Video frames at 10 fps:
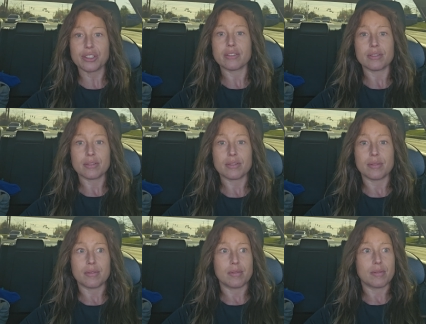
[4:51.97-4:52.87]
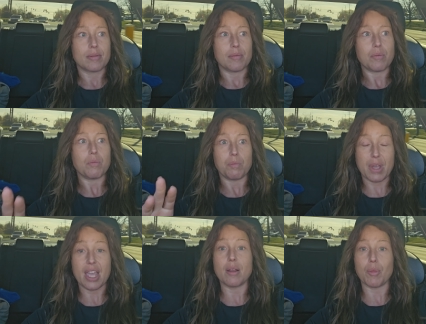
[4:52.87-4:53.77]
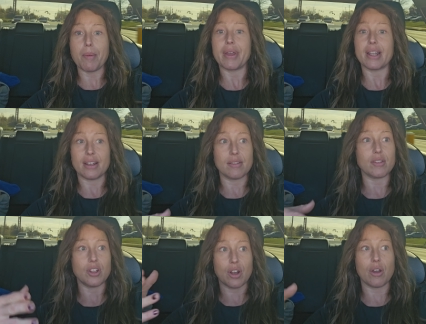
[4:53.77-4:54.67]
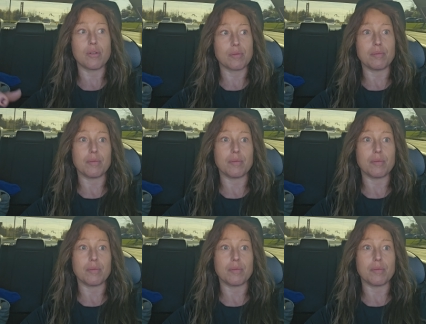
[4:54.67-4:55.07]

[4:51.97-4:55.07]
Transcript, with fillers: men and women, and you know,